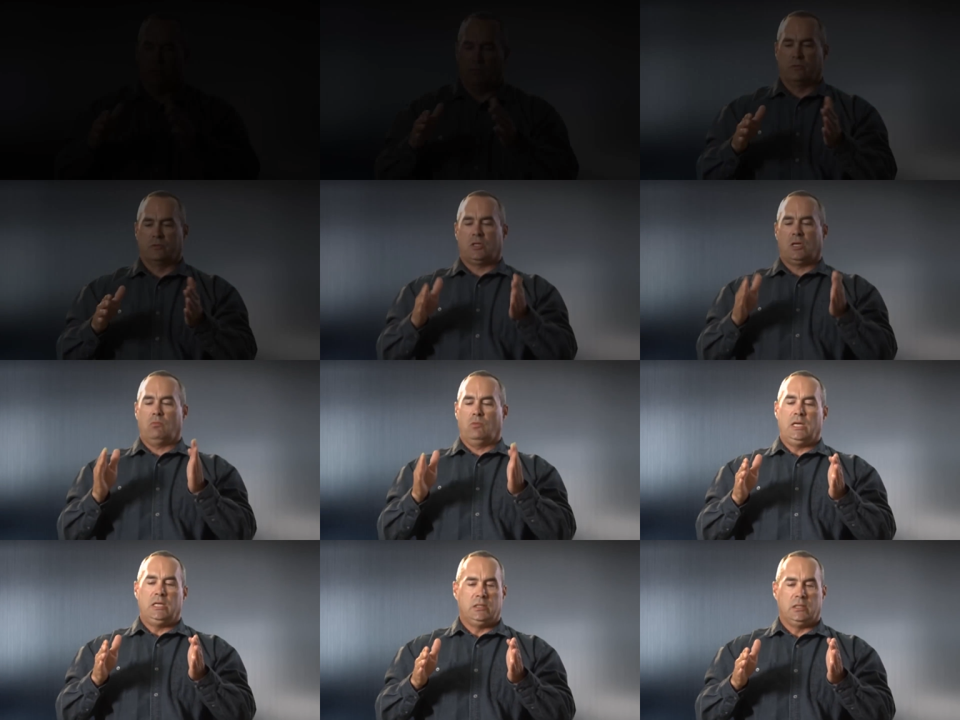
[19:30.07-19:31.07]
For some
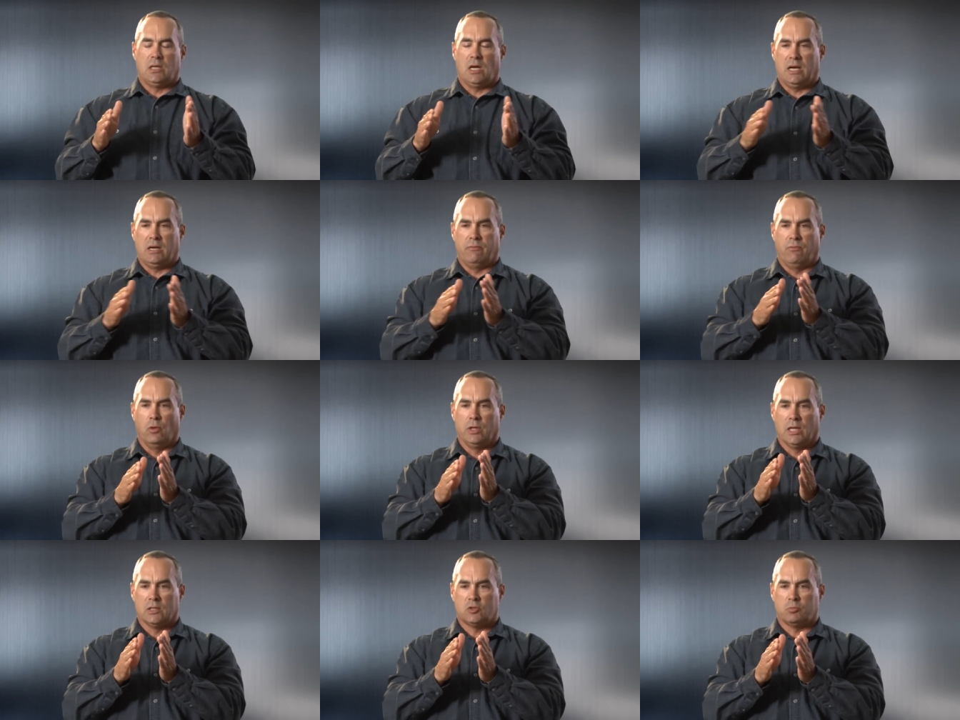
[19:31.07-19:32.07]
reason, the convoy
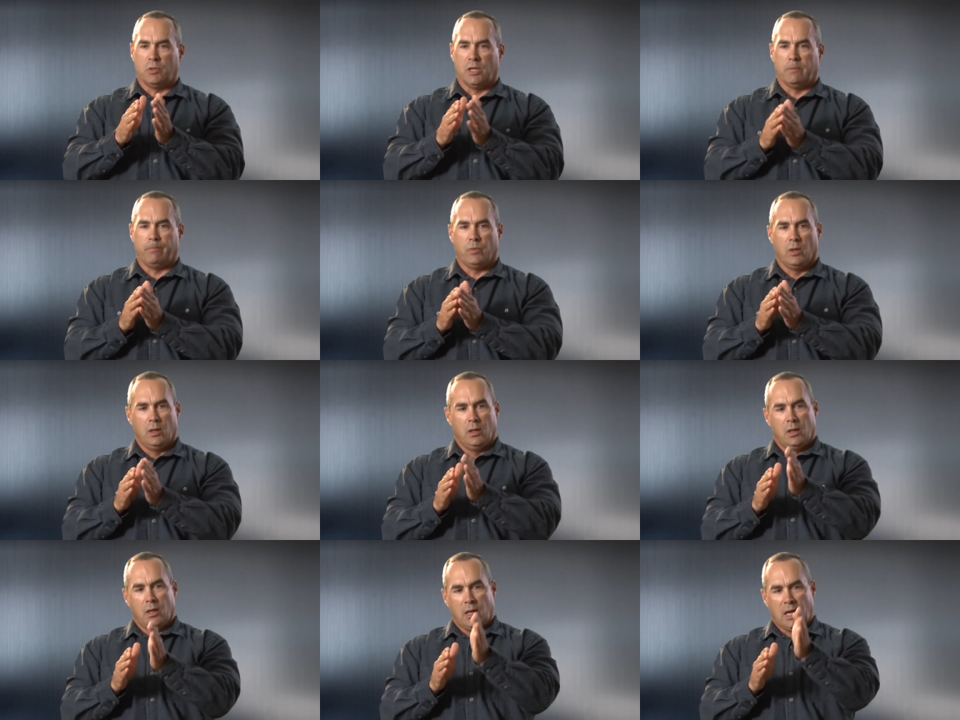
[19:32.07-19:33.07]
got split.
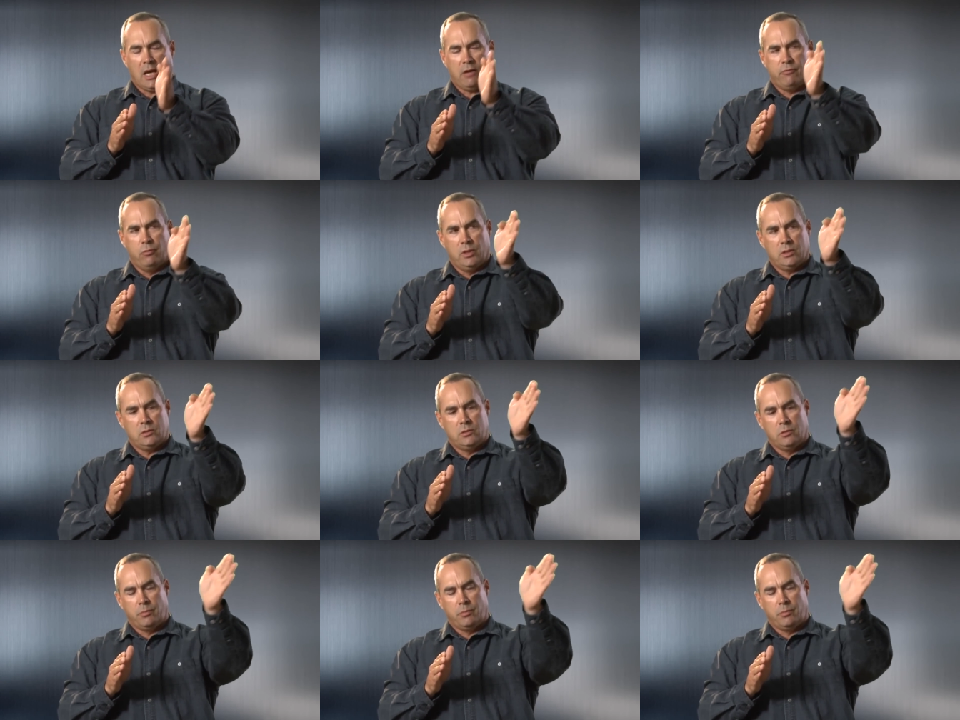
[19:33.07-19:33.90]
Half went to